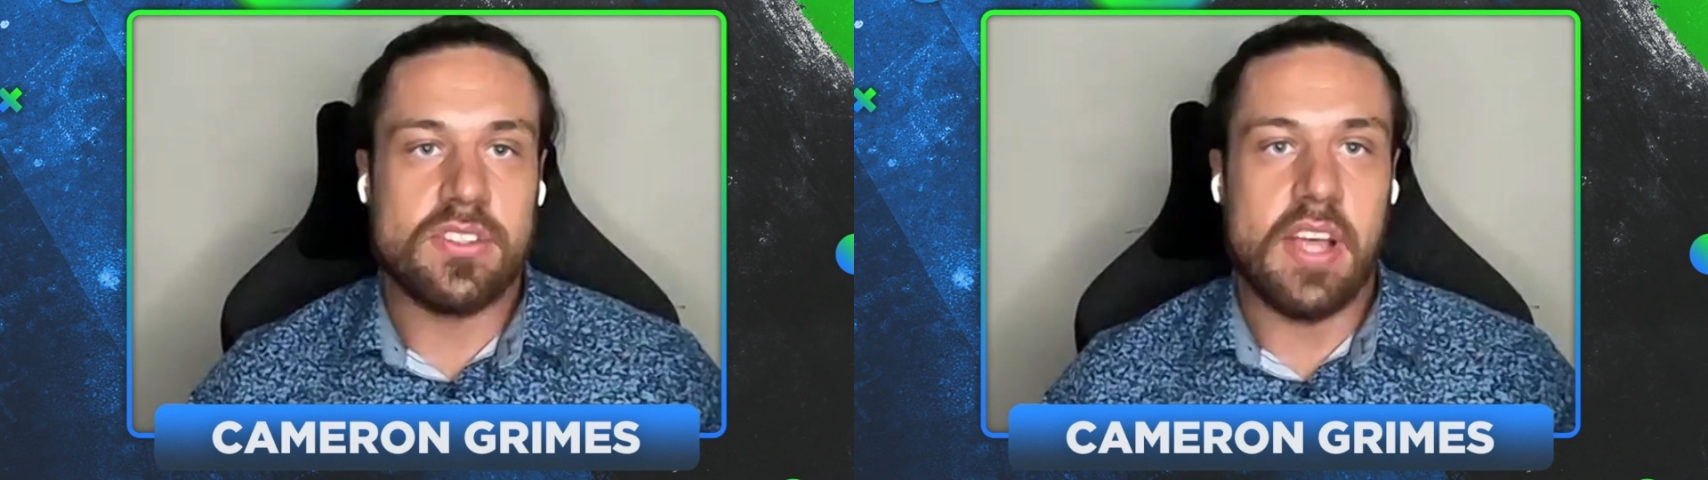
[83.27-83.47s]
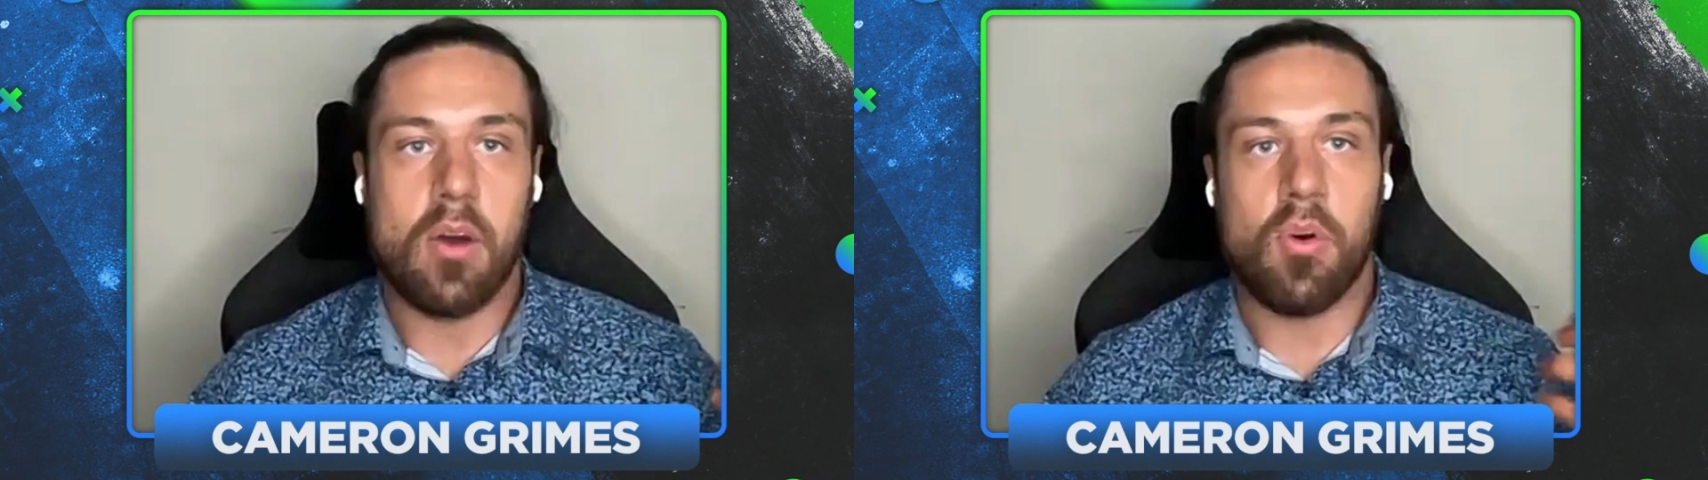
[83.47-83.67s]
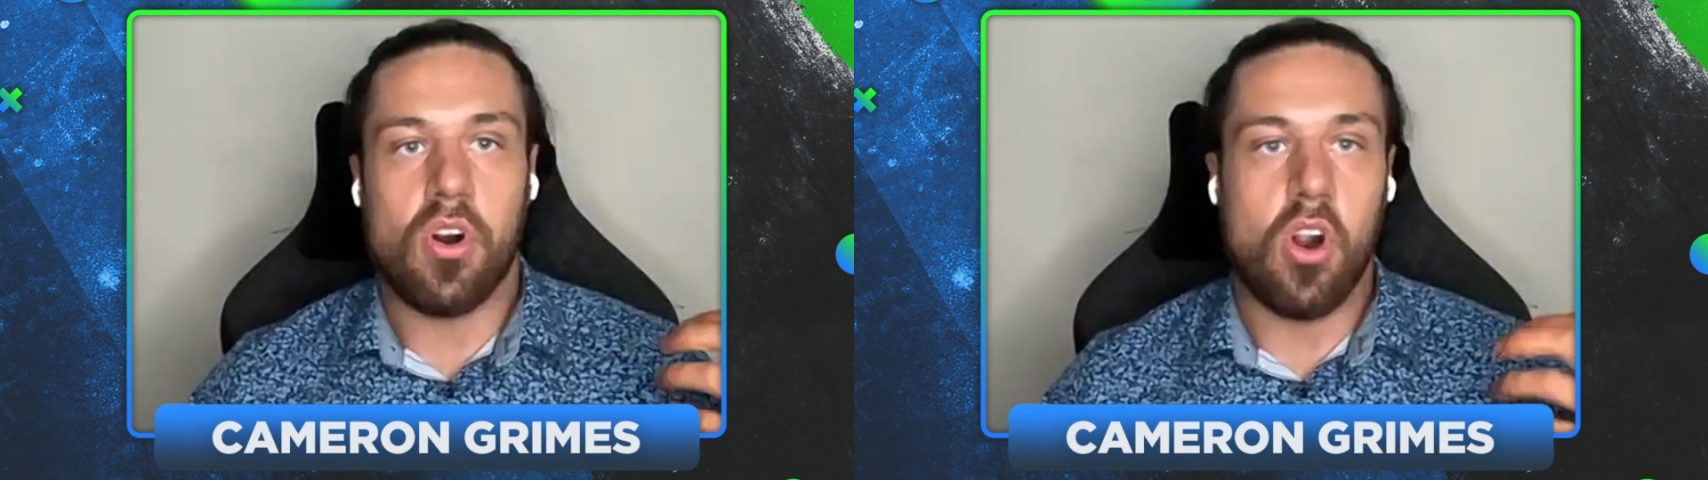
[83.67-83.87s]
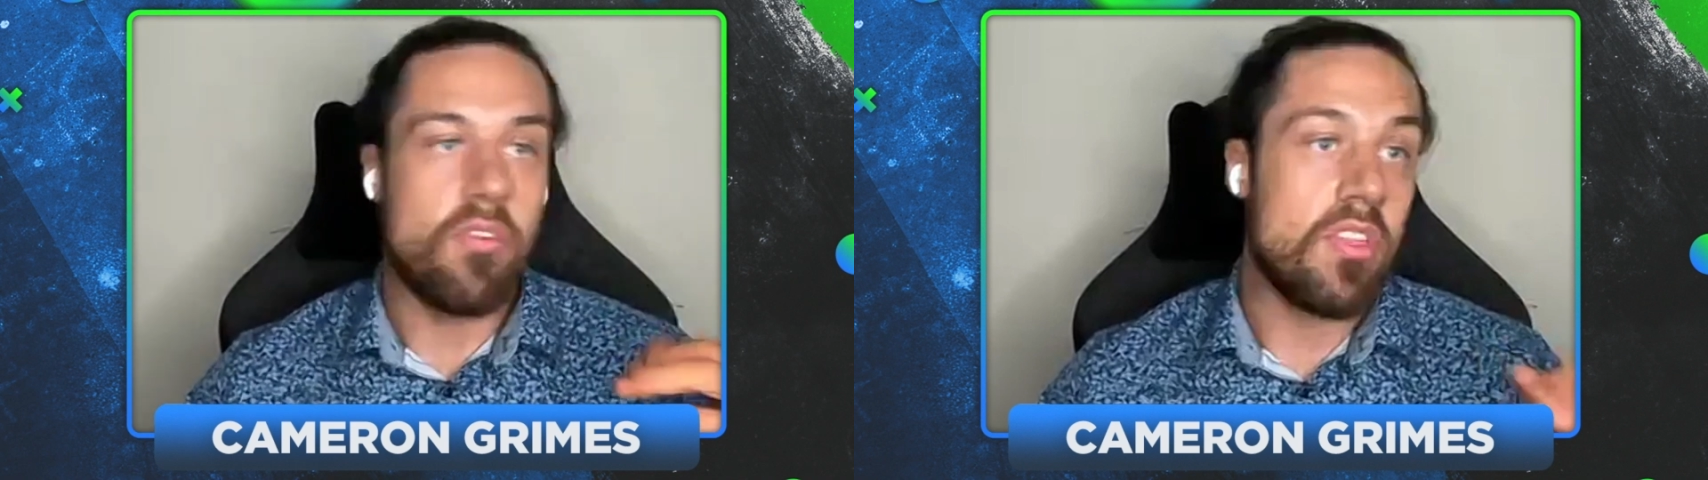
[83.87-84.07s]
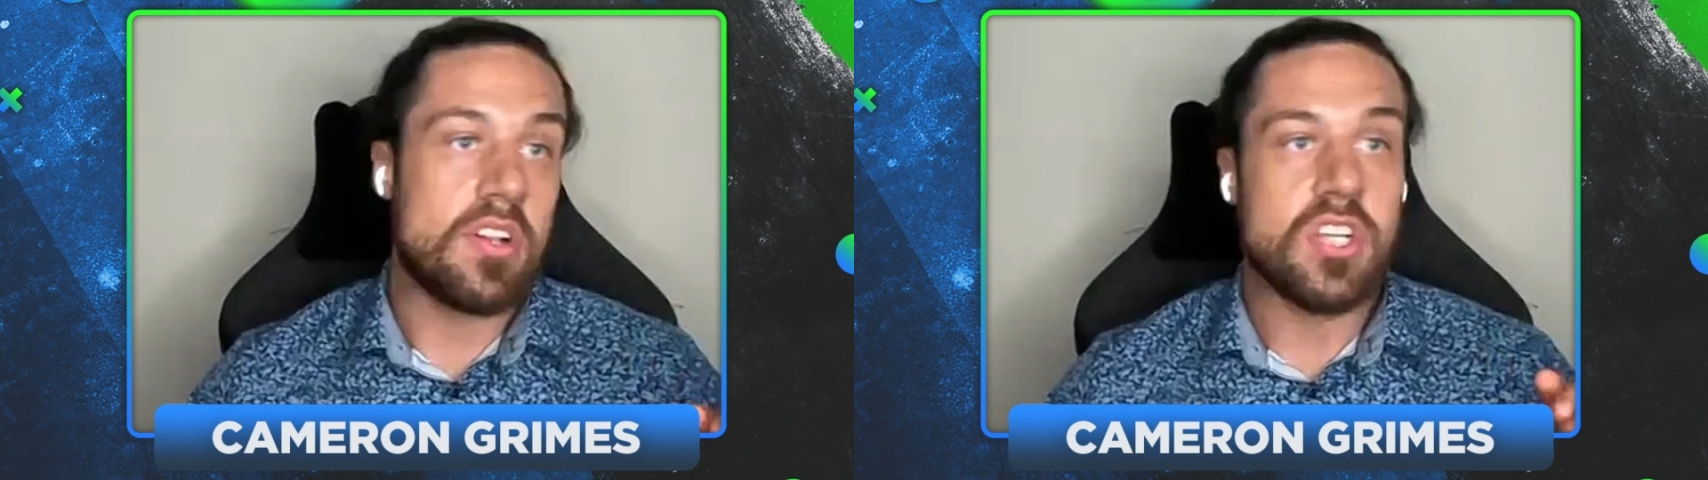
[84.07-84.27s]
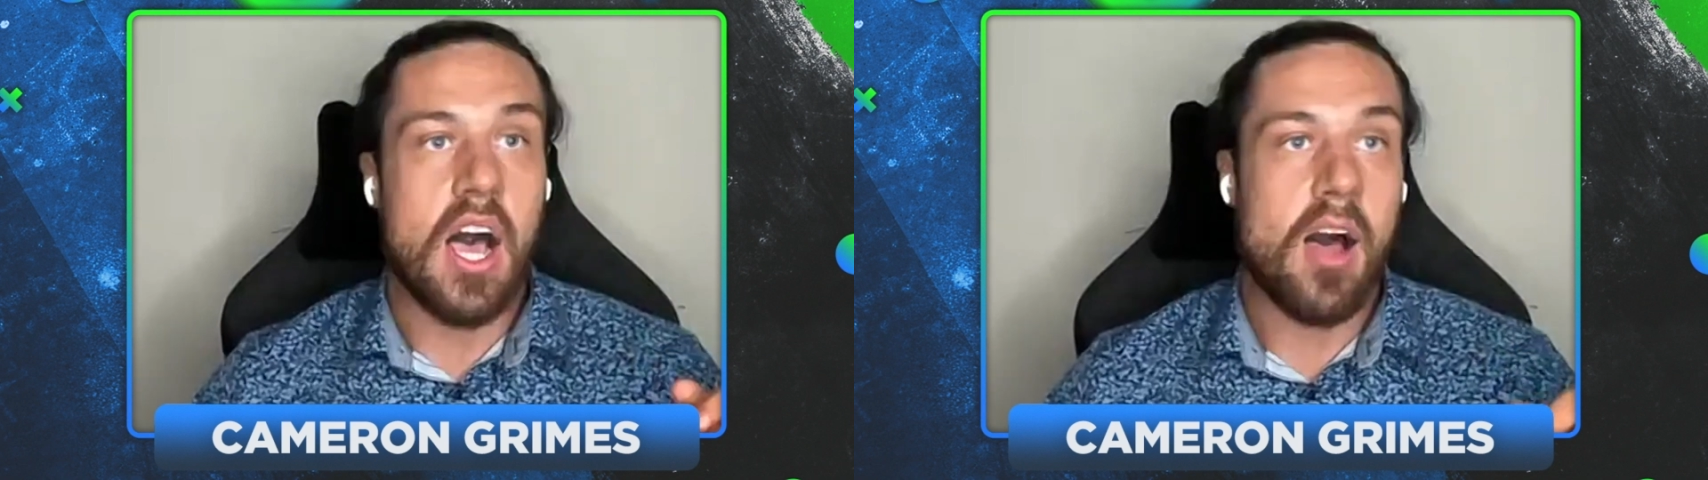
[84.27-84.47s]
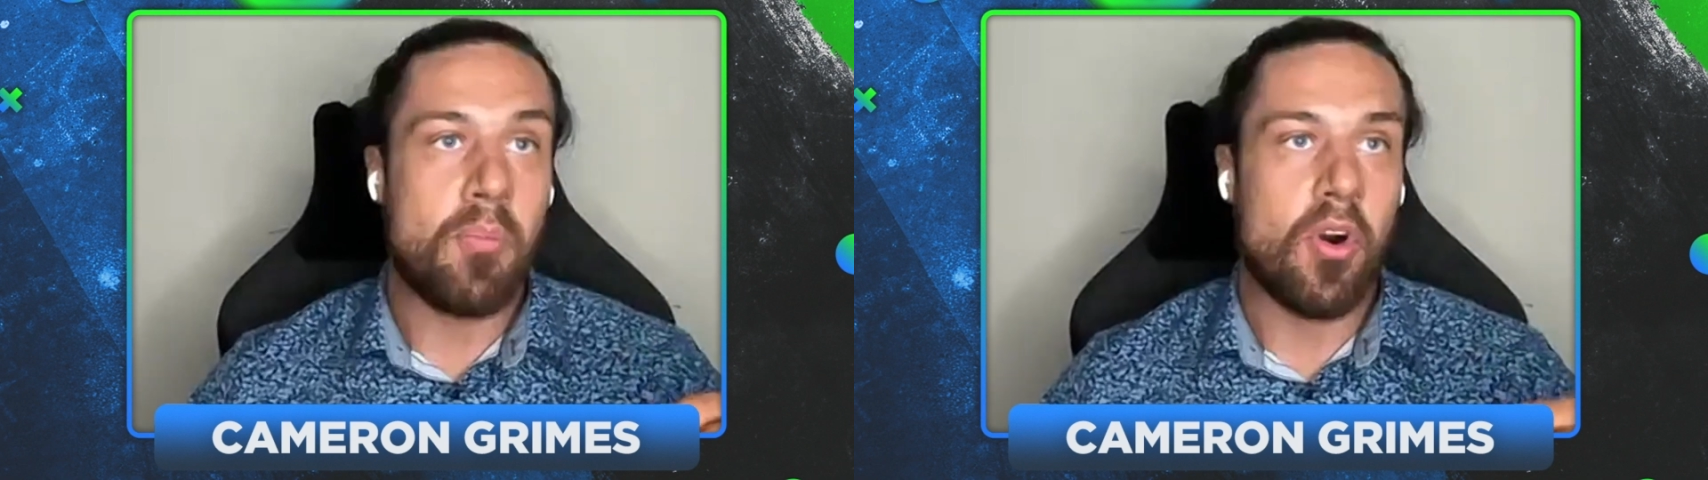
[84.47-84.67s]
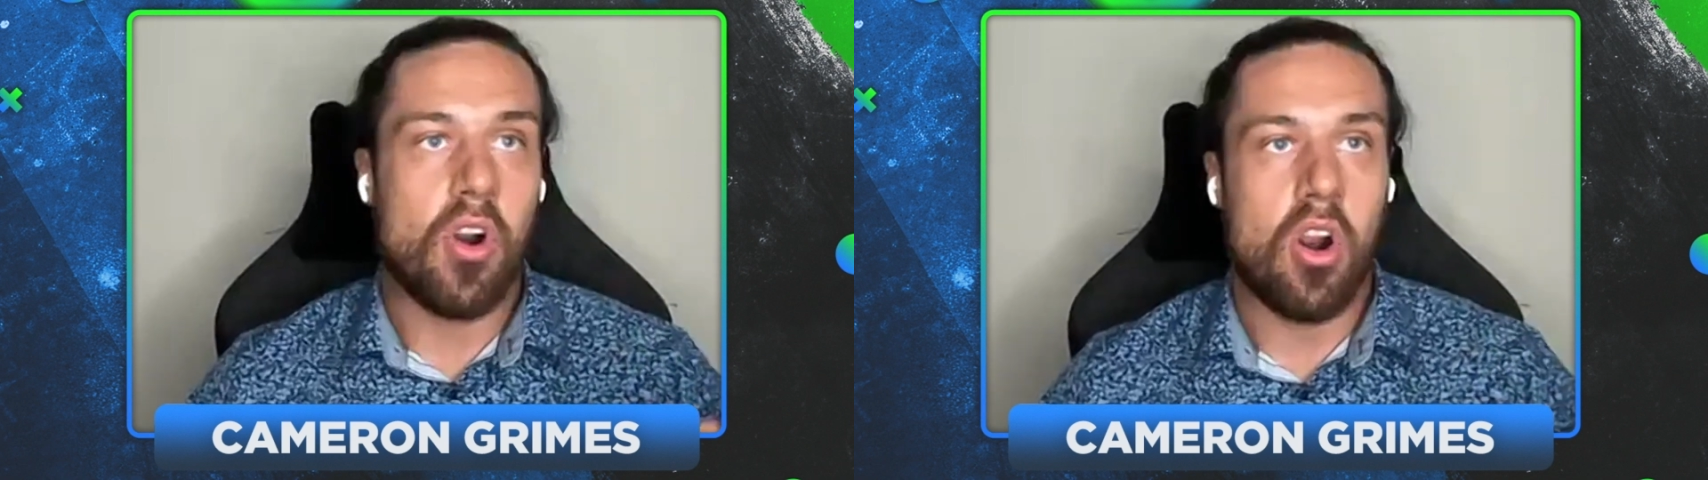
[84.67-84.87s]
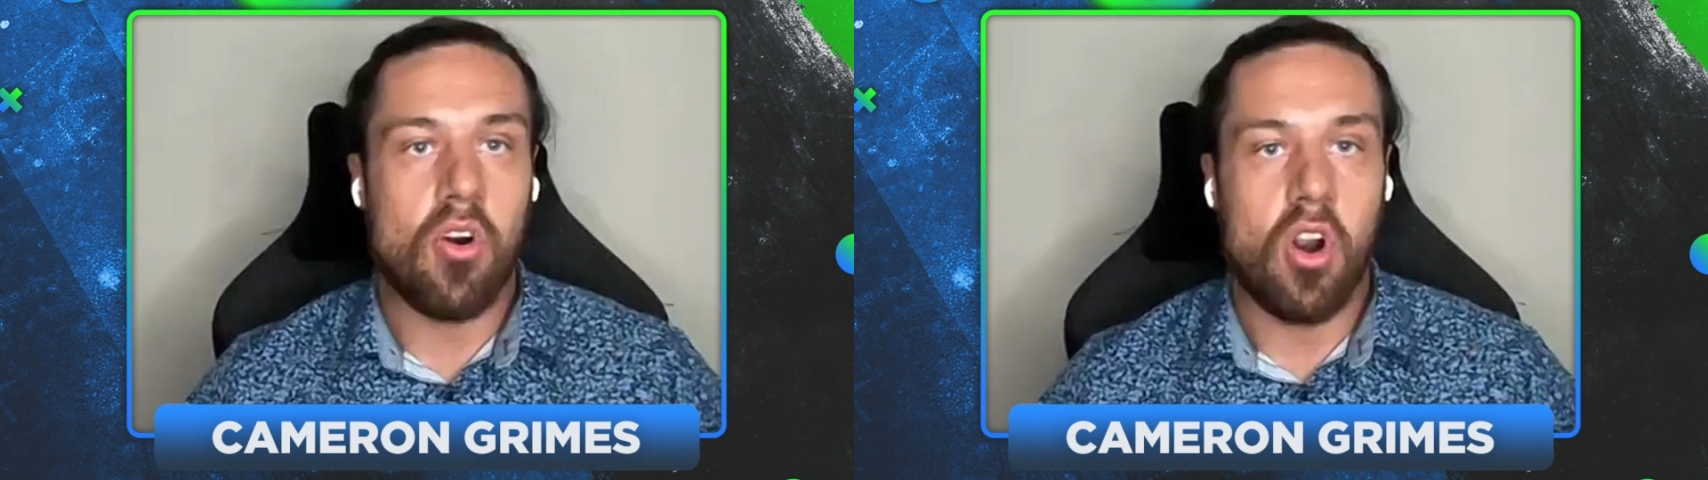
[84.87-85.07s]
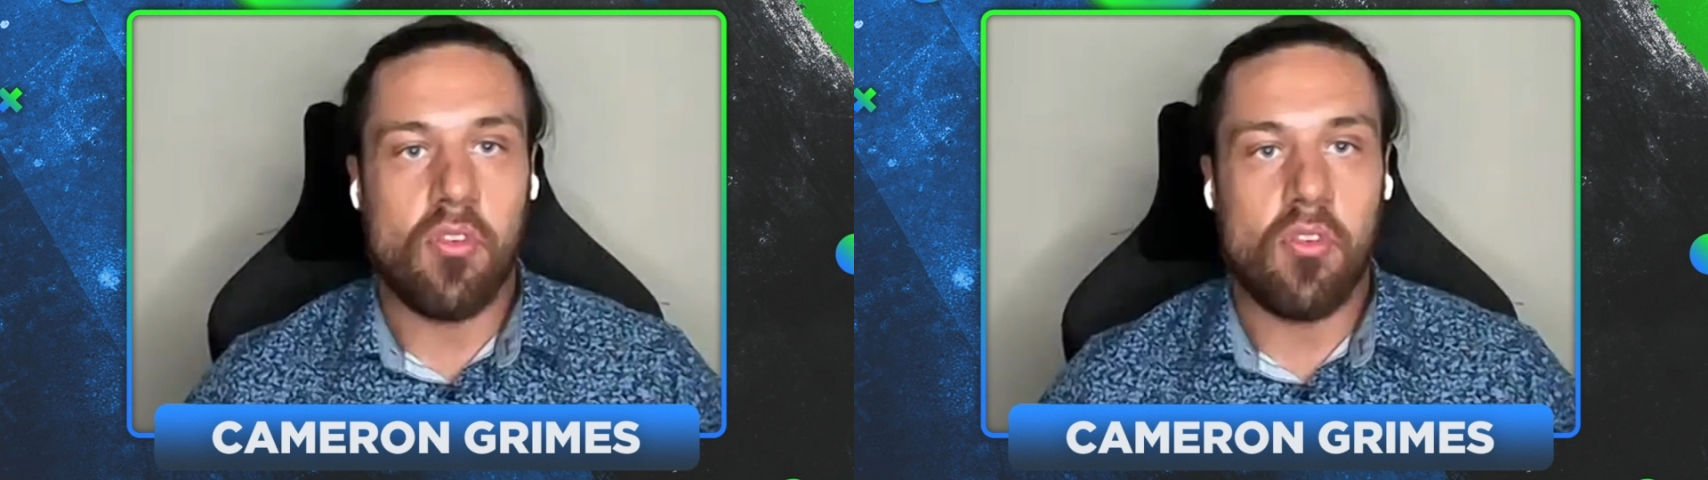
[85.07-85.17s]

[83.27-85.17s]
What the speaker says: that were over the top or